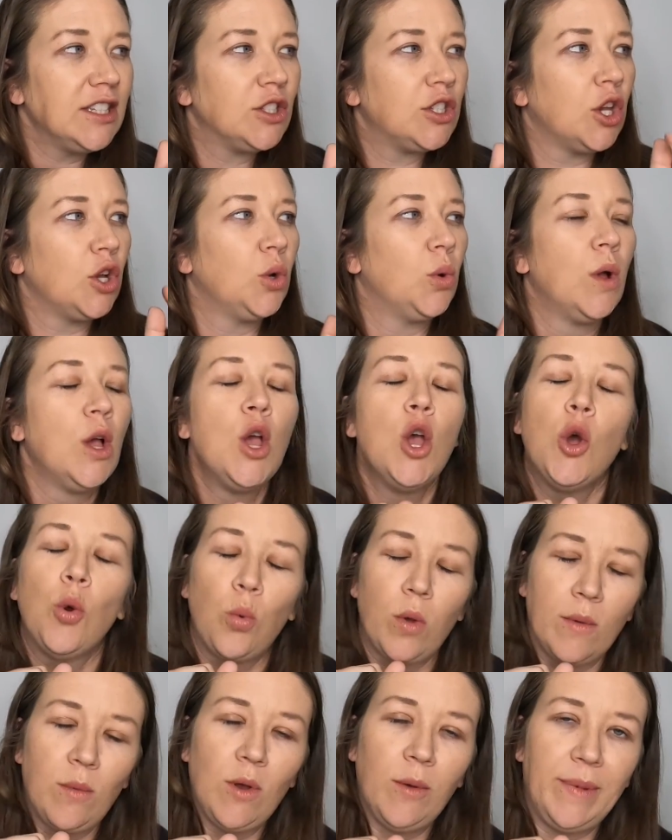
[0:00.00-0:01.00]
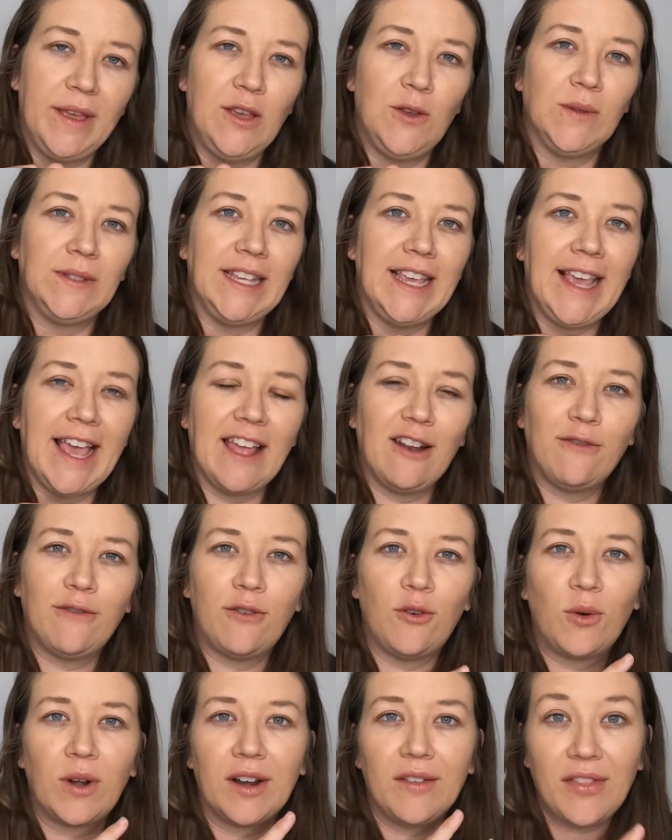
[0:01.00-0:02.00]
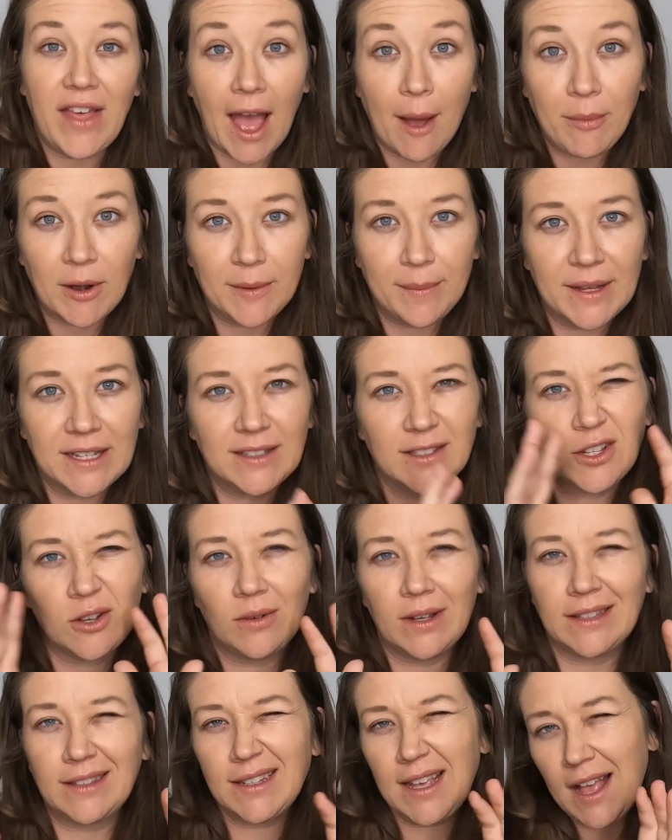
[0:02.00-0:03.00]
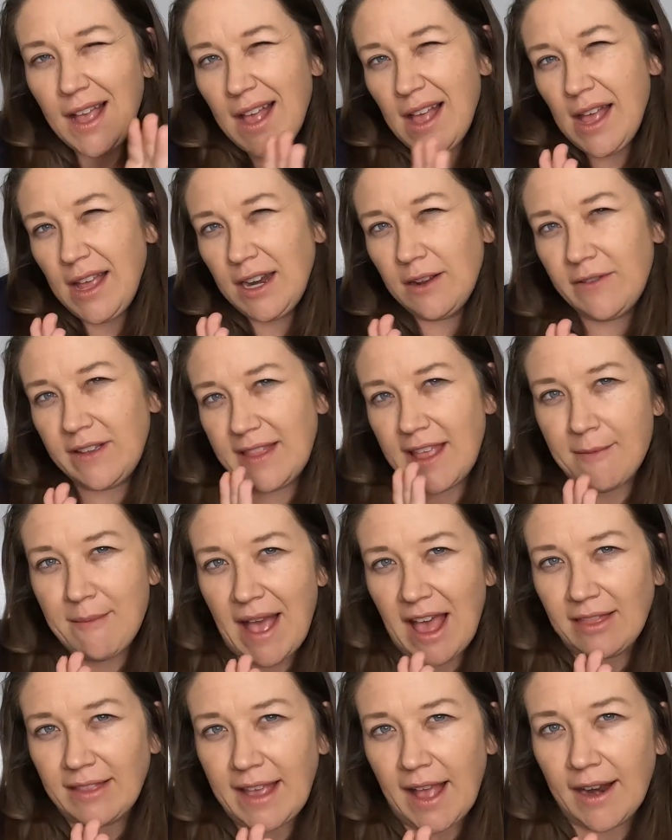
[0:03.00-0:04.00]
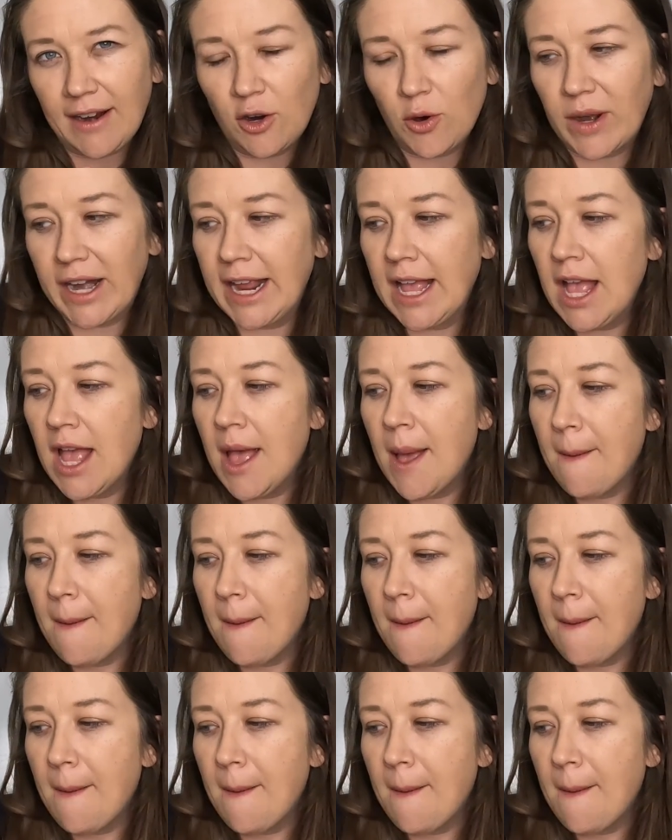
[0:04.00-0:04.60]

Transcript: So we will be using it for that purpose. So it's kind of in that math category.